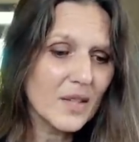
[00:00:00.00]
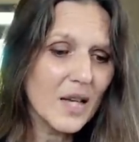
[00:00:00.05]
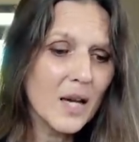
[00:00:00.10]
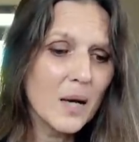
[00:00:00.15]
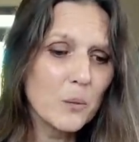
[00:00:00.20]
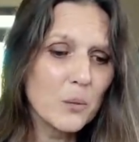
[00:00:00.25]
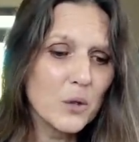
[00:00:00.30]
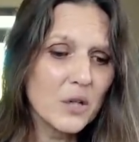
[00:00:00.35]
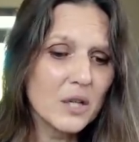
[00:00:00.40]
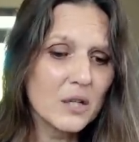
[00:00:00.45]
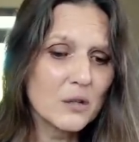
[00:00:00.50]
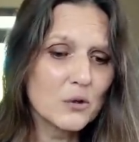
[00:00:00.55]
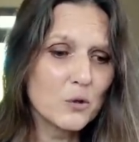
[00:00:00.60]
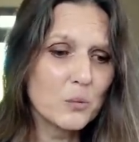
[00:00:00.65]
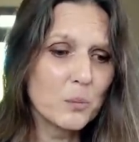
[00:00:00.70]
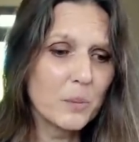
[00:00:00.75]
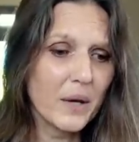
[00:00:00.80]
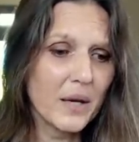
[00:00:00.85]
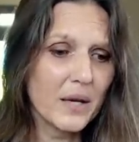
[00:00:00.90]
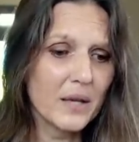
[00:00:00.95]
willing
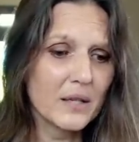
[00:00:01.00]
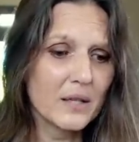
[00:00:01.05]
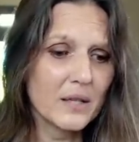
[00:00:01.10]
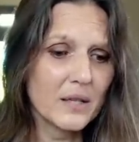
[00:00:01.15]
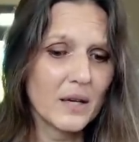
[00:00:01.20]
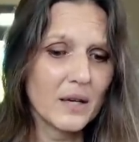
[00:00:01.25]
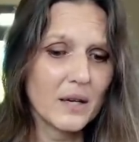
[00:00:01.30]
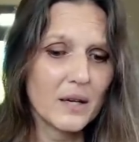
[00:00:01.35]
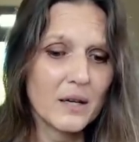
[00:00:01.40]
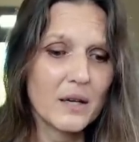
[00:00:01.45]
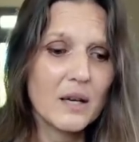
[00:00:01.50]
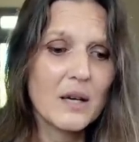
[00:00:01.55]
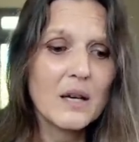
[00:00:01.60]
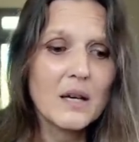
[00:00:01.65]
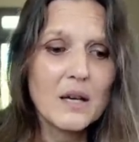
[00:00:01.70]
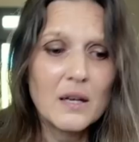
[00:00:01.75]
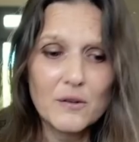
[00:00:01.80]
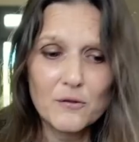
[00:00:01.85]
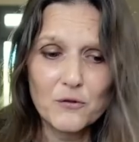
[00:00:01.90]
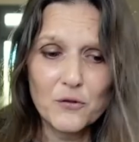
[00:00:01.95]
to pay
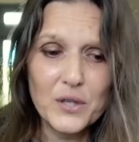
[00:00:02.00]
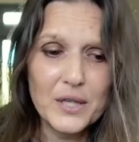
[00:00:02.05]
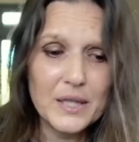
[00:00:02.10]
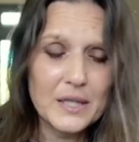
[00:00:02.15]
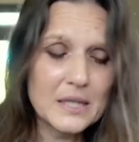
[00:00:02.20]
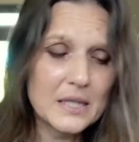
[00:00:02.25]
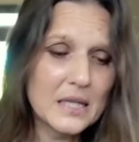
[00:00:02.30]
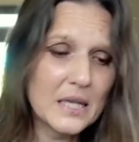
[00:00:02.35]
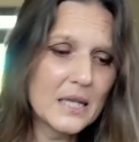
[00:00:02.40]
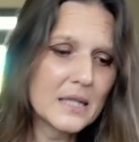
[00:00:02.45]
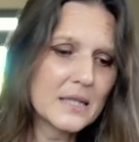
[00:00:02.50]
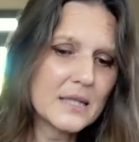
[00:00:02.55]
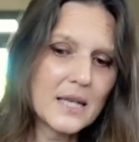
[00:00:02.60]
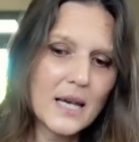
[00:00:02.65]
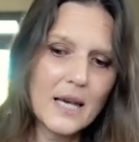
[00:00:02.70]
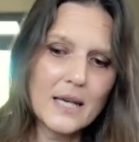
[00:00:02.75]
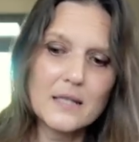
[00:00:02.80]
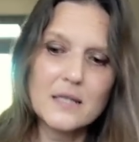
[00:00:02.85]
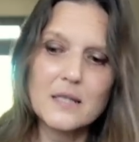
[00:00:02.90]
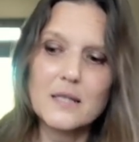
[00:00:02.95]
VAT and
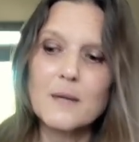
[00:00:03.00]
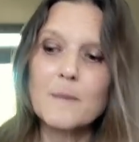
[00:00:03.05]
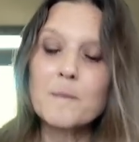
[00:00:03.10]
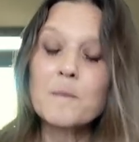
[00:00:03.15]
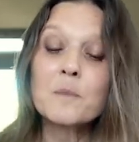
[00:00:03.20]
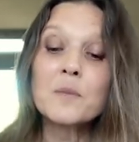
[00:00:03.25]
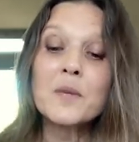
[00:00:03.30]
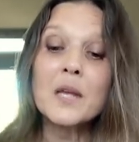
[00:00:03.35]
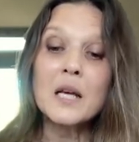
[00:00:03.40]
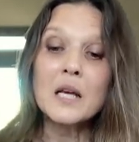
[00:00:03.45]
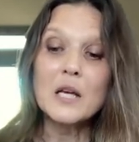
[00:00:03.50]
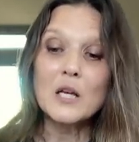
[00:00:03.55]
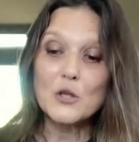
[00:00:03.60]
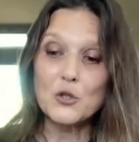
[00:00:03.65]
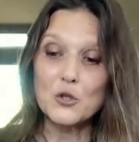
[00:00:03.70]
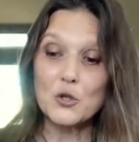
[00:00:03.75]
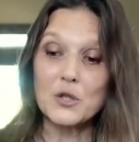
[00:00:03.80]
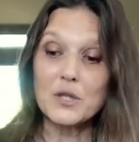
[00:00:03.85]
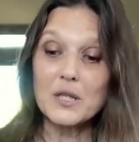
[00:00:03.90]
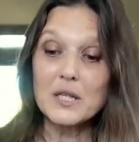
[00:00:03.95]
tax.
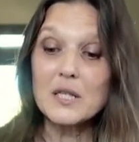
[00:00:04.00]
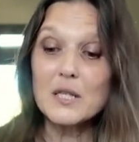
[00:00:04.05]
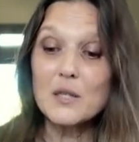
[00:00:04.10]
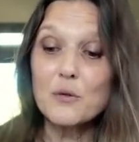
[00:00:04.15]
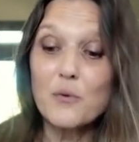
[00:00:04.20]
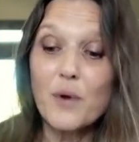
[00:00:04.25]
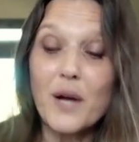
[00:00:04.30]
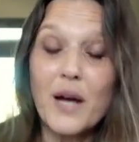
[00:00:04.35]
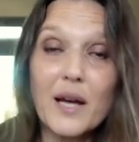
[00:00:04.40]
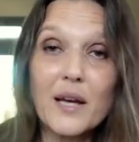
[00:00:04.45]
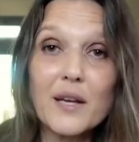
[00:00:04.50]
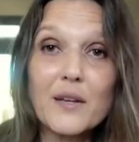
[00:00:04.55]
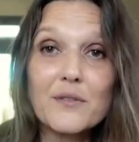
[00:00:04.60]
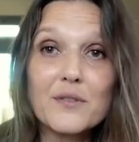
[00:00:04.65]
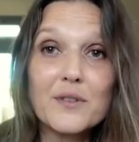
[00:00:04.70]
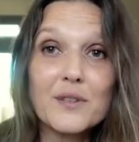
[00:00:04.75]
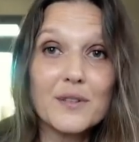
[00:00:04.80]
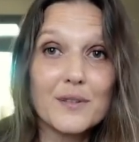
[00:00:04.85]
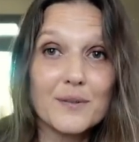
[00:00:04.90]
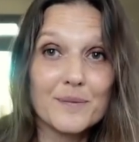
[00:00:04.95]
So this
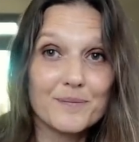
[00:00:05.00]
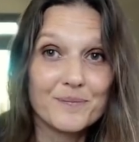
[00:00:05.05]
arrived.